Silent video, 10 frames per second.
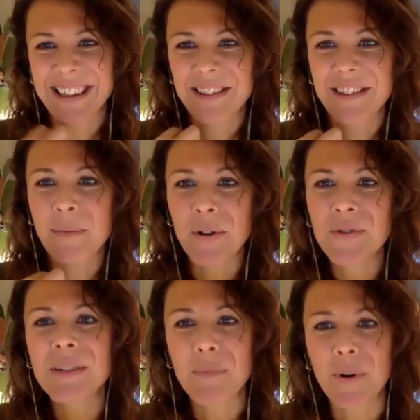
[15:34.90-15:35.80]
The
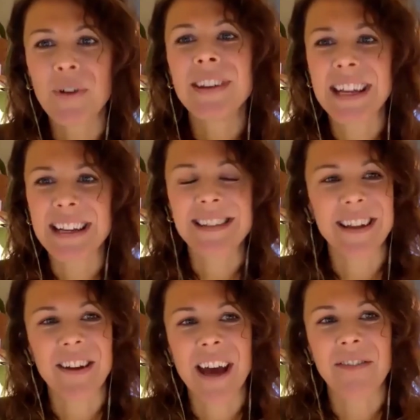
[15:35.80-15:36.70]
most important needs
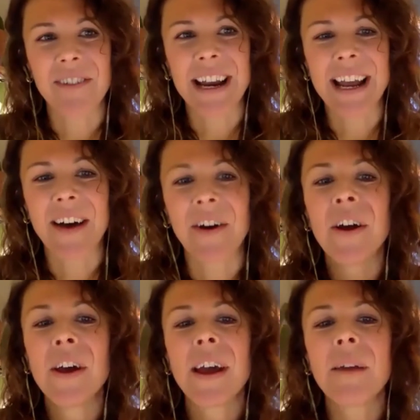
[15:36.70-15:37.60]
that you have right now.
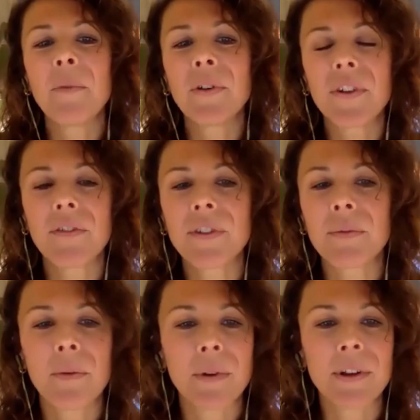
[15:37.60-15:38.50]
And most often
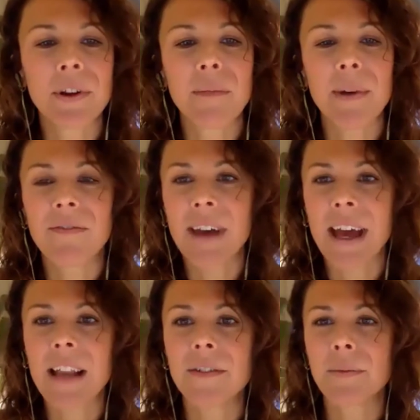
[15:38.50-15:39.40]
when we talk about
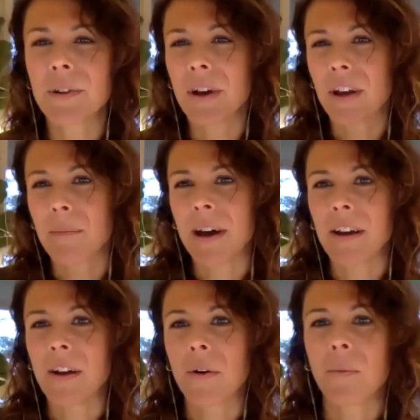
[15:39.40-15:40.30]
values, we talk about,
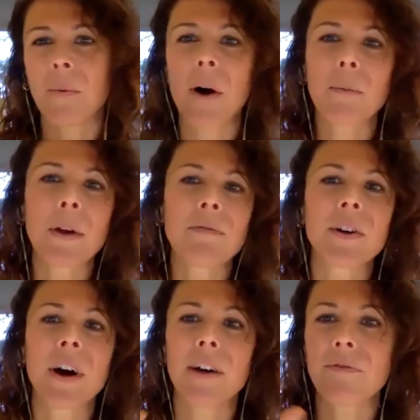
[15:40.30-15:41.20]
what we've
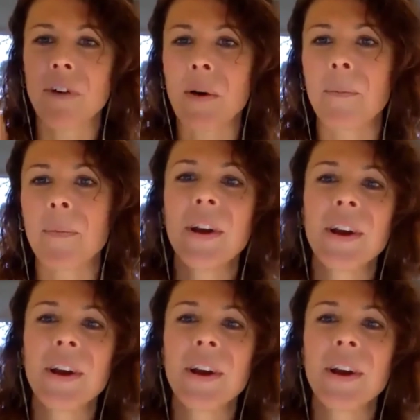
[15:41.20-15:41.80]
got from,